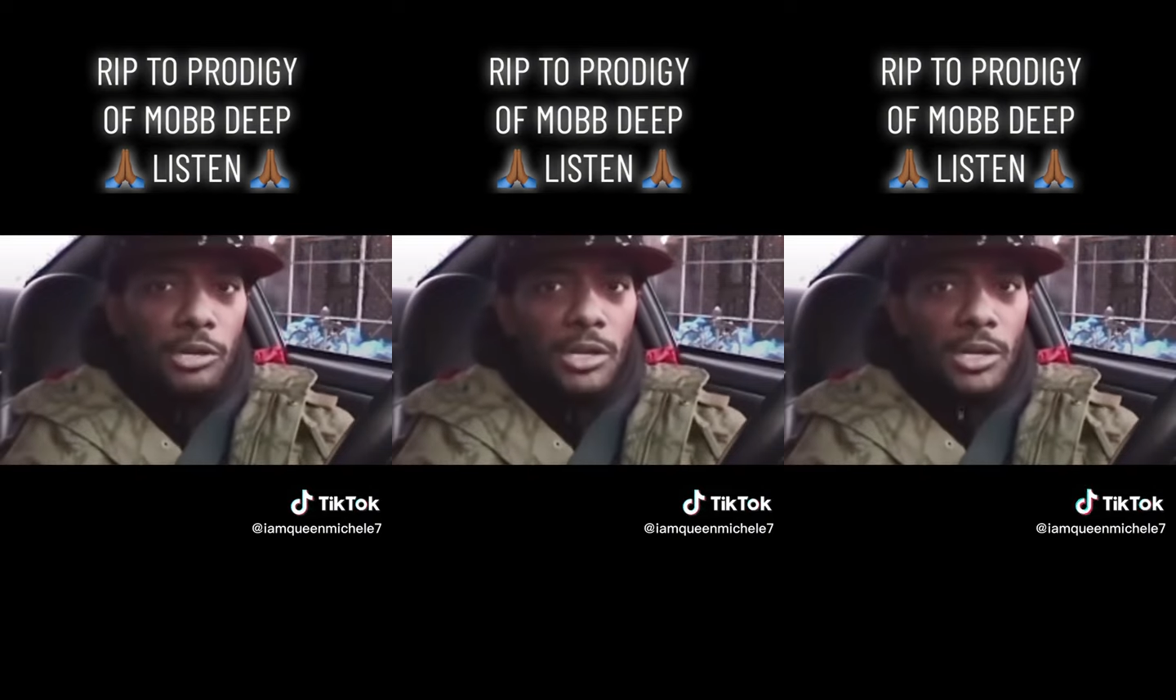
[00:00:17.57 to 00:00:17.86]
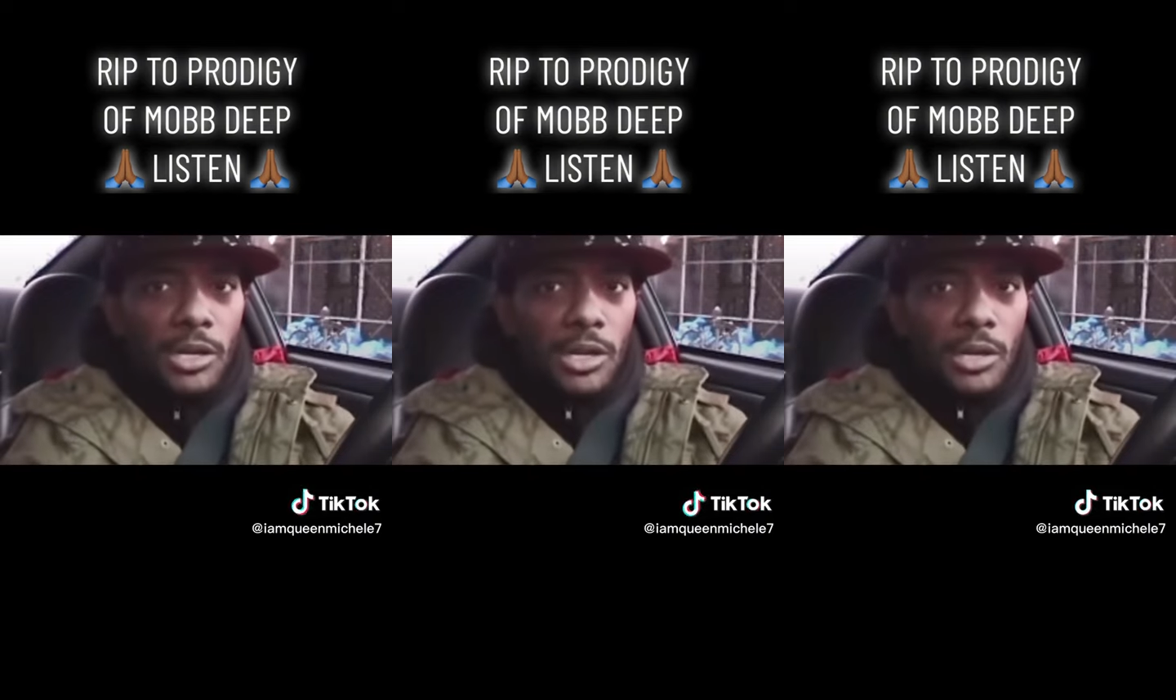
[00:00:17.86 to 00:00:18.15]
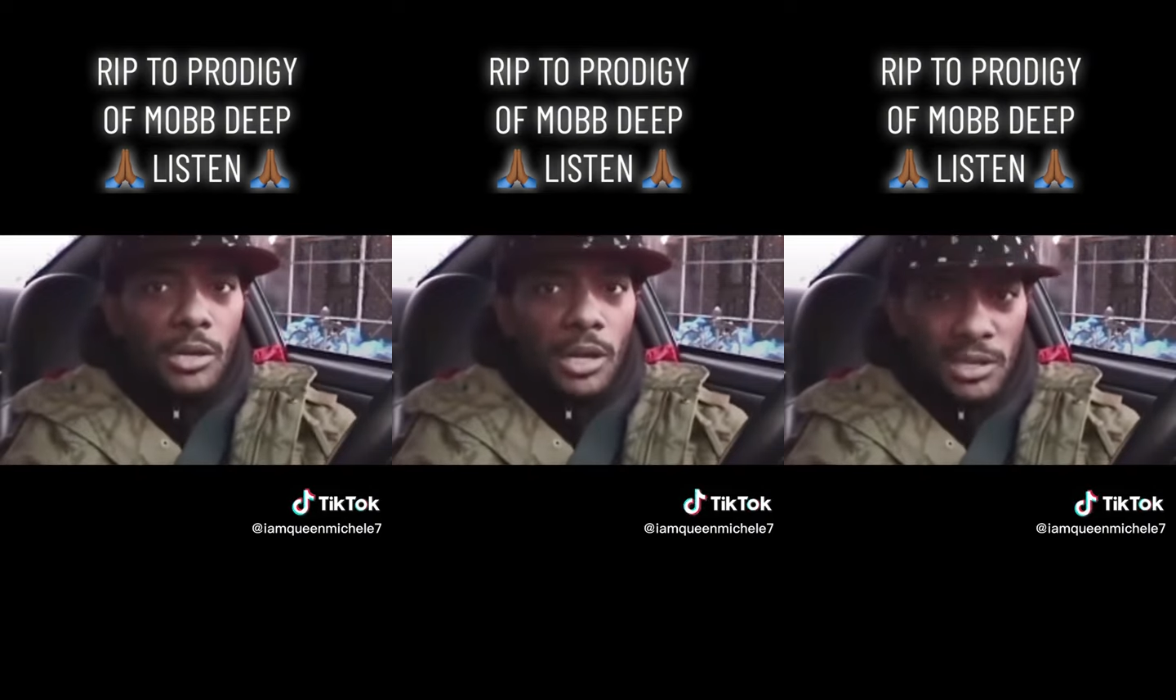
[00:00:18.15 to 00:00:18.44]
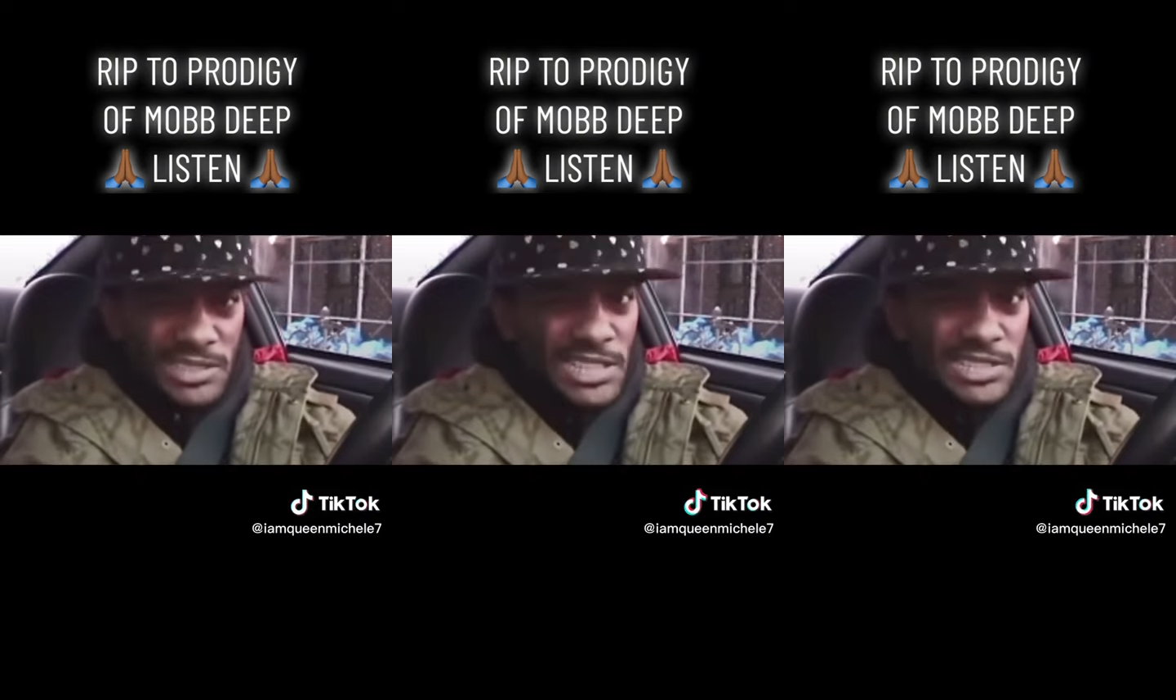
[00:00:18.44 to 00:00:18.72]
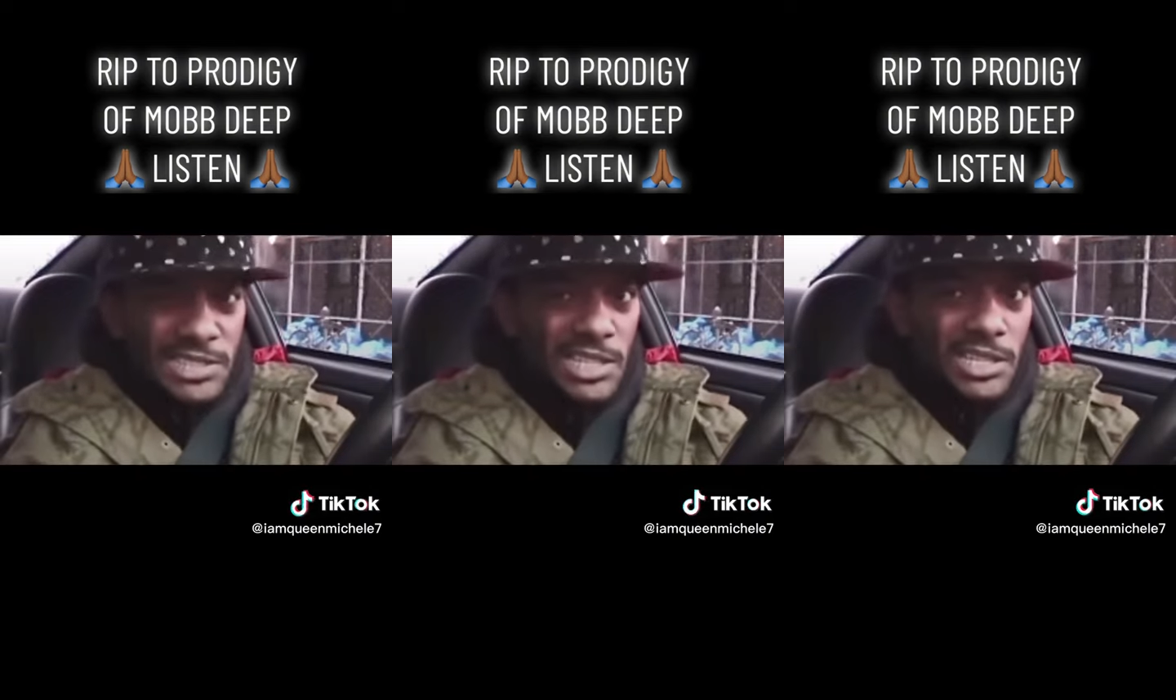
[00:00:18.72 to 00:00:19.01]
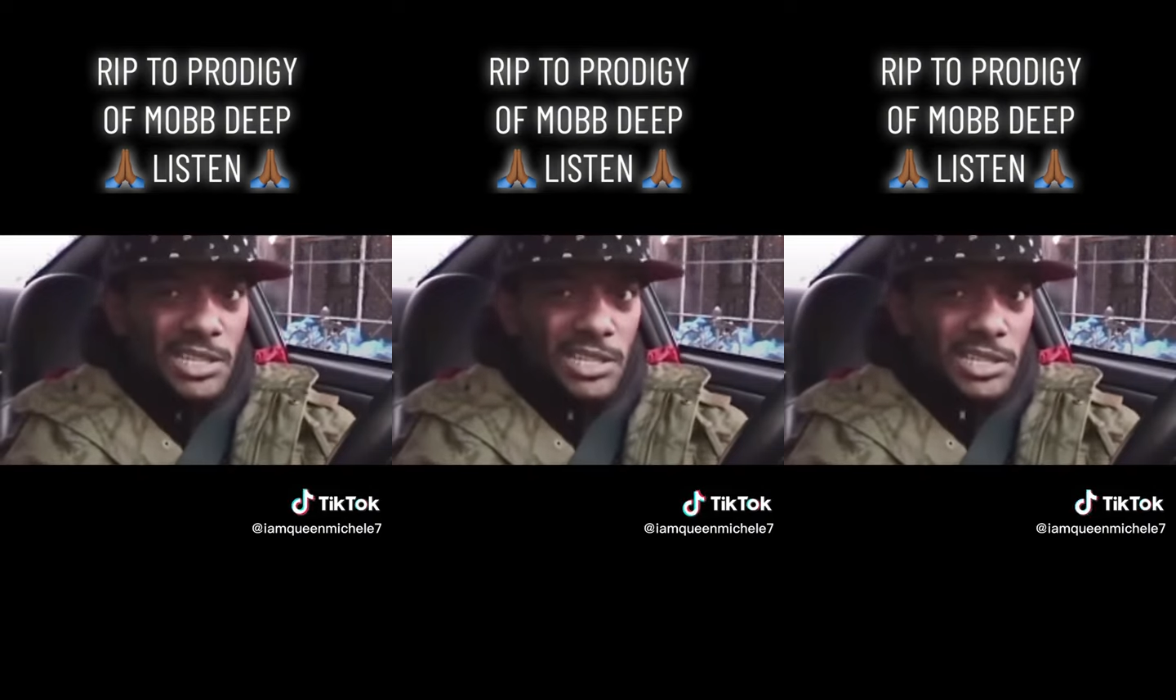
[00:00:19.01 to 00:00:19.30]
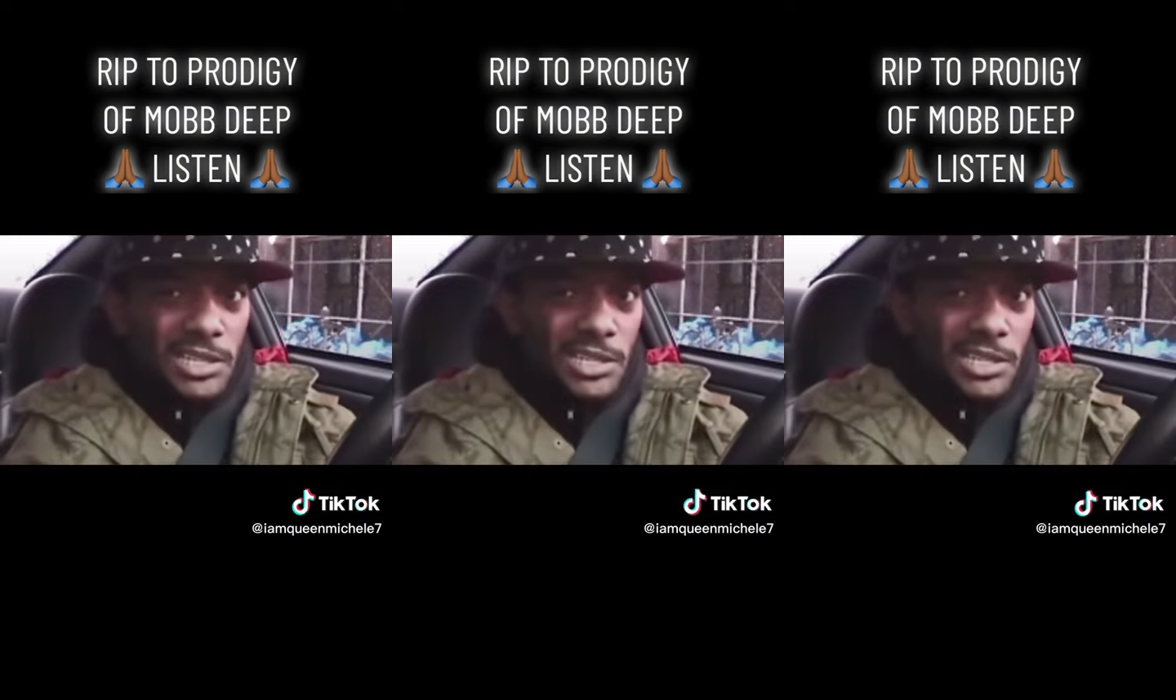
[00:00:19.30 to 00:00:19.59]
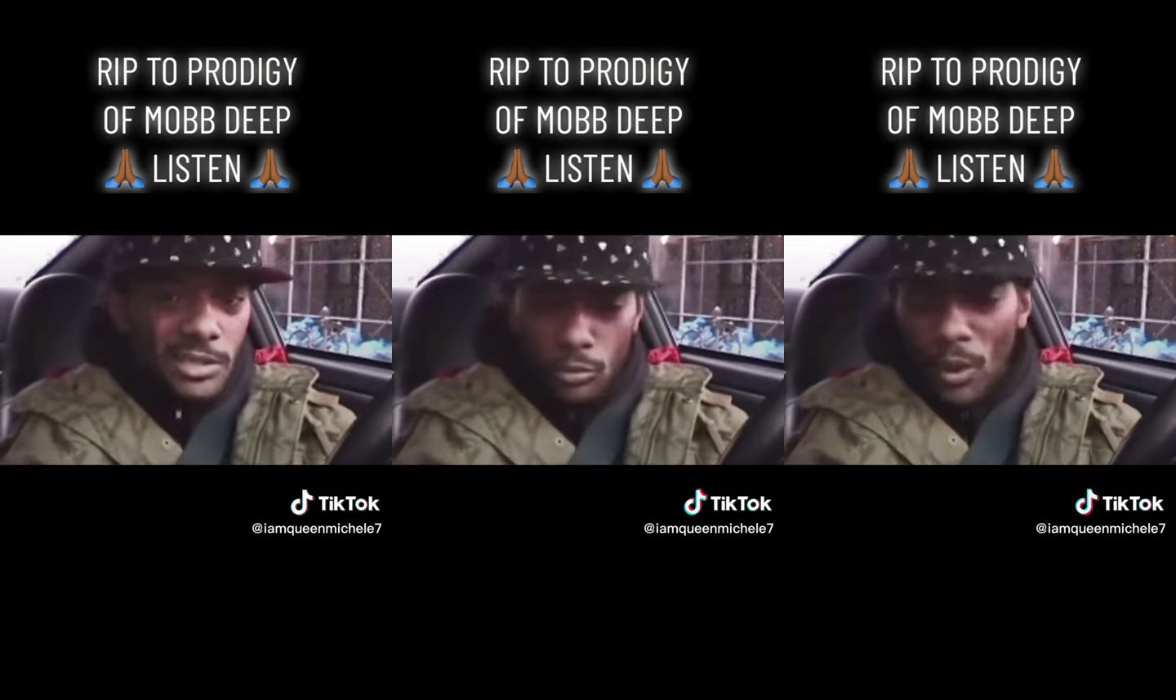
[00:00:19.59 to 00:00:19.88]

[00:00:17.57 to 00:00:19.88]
in DC?